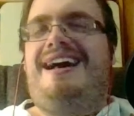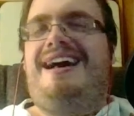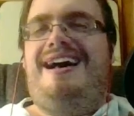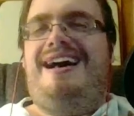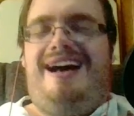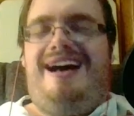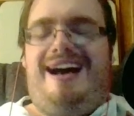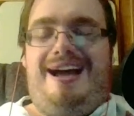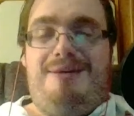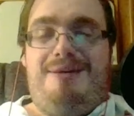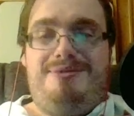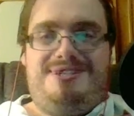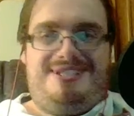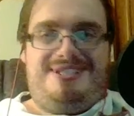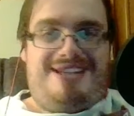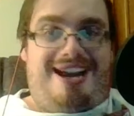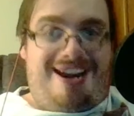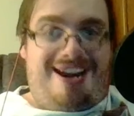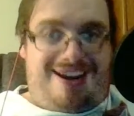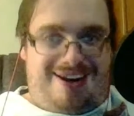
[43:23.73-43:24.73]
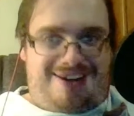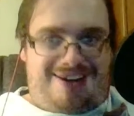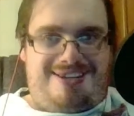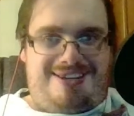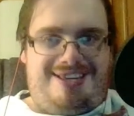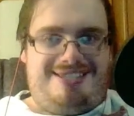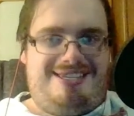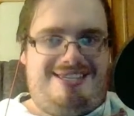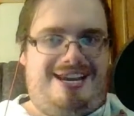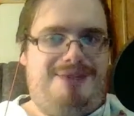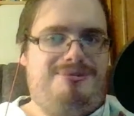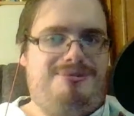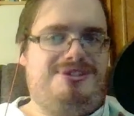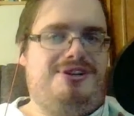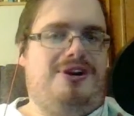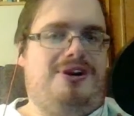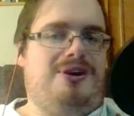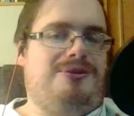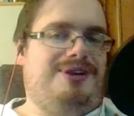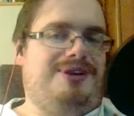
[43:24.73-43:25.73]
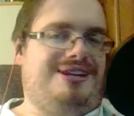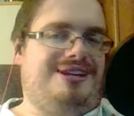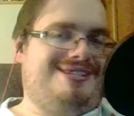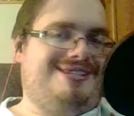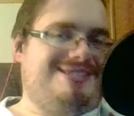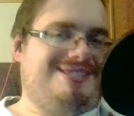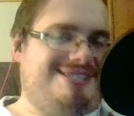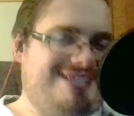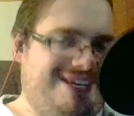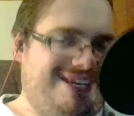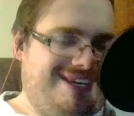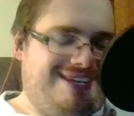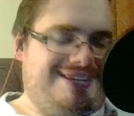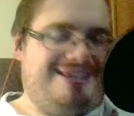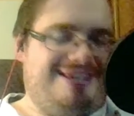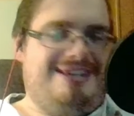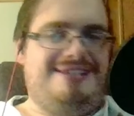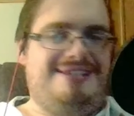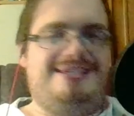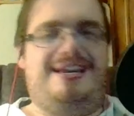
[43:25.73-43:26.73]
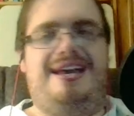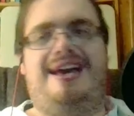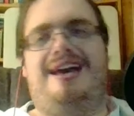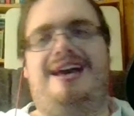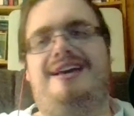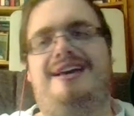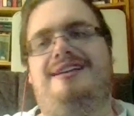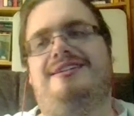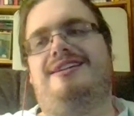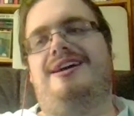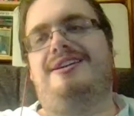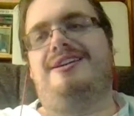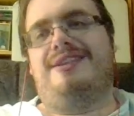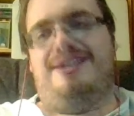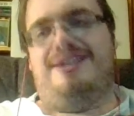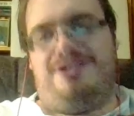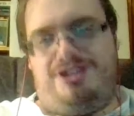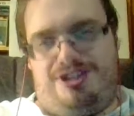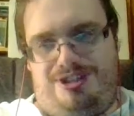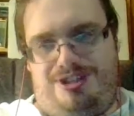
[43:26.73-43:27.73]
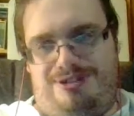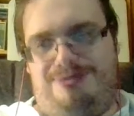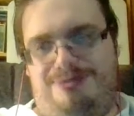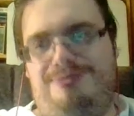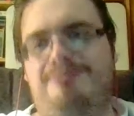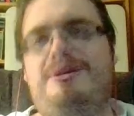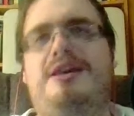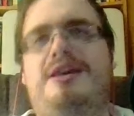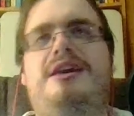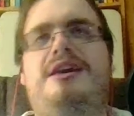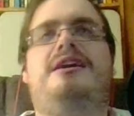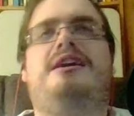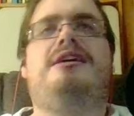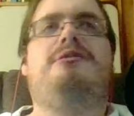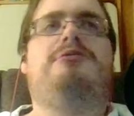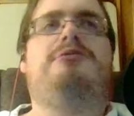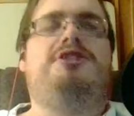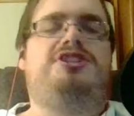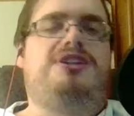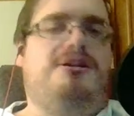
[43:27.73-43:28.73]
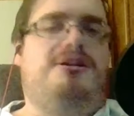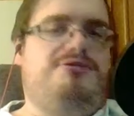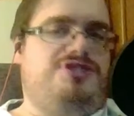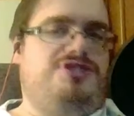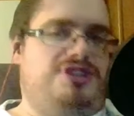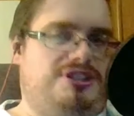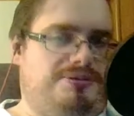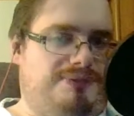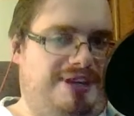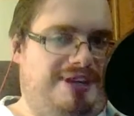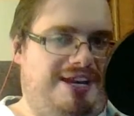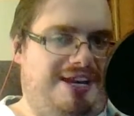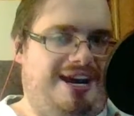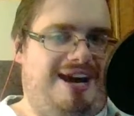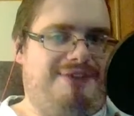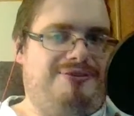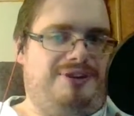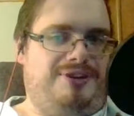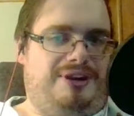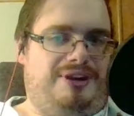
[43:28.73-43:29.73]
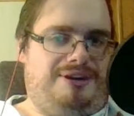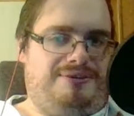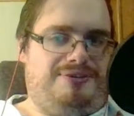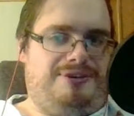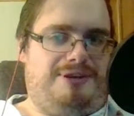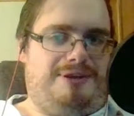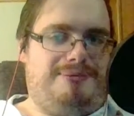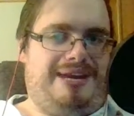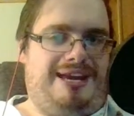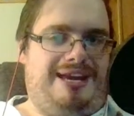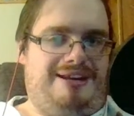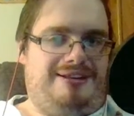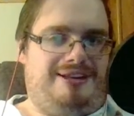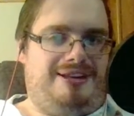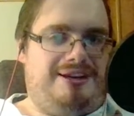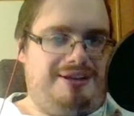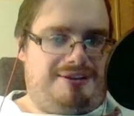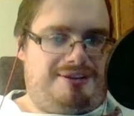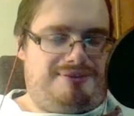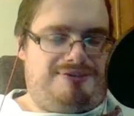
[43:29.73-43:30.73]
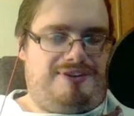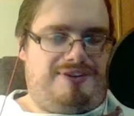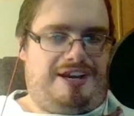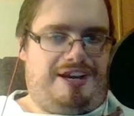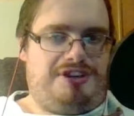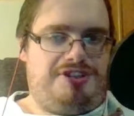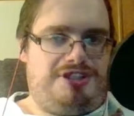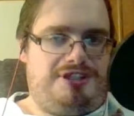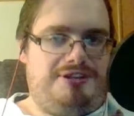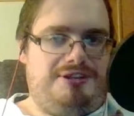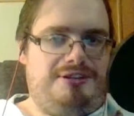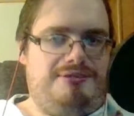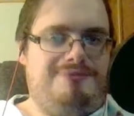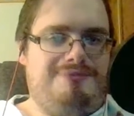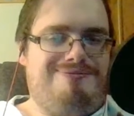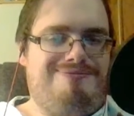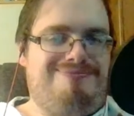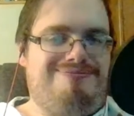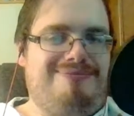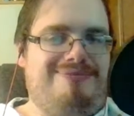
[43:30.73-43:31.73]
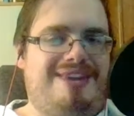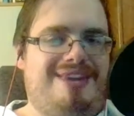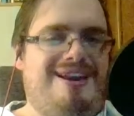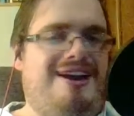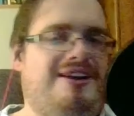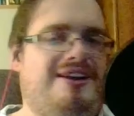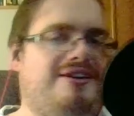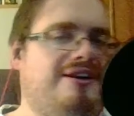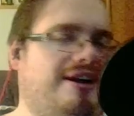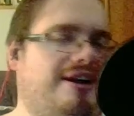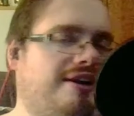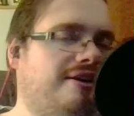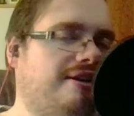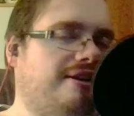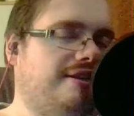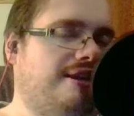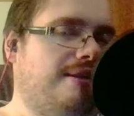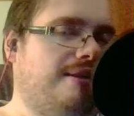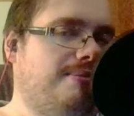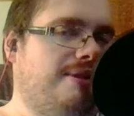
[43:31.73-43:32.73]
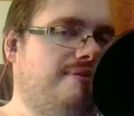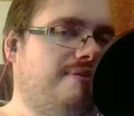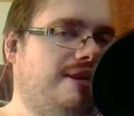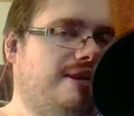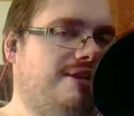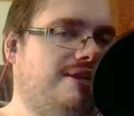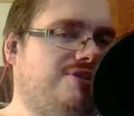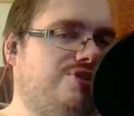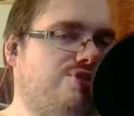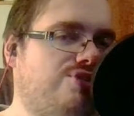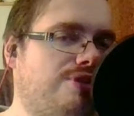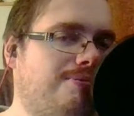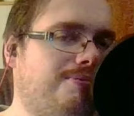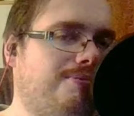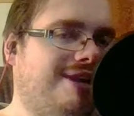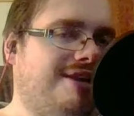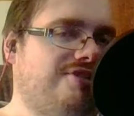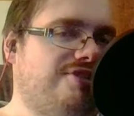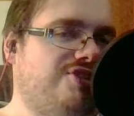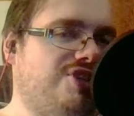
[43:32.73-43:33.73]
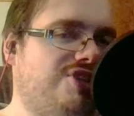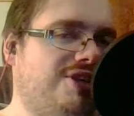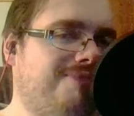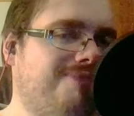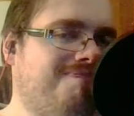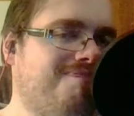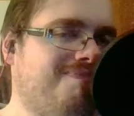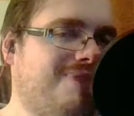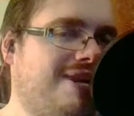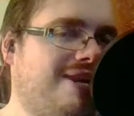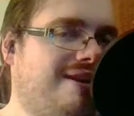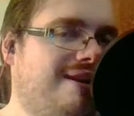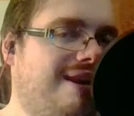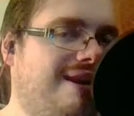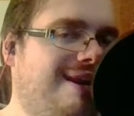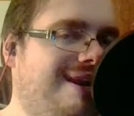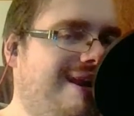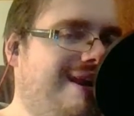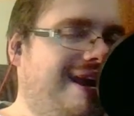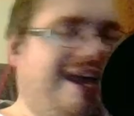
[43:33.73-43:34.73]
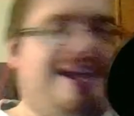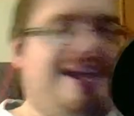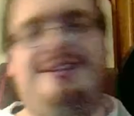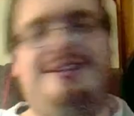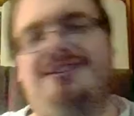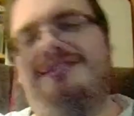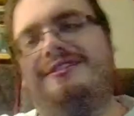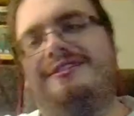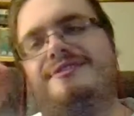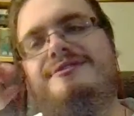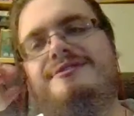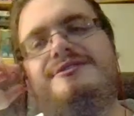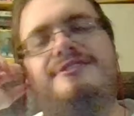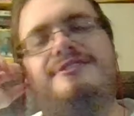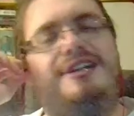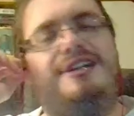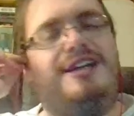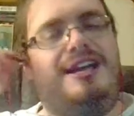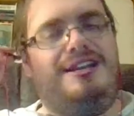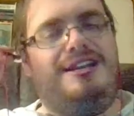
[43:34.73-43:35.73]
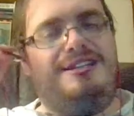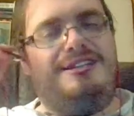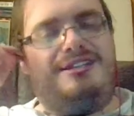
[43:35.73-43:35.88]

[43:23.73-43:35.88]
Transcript: I was tired because I was already sick because I had a lung issue, which I was just recovering from. I had a lung infection. Mm-hmm. I got that in my Vegas trip last year. And then,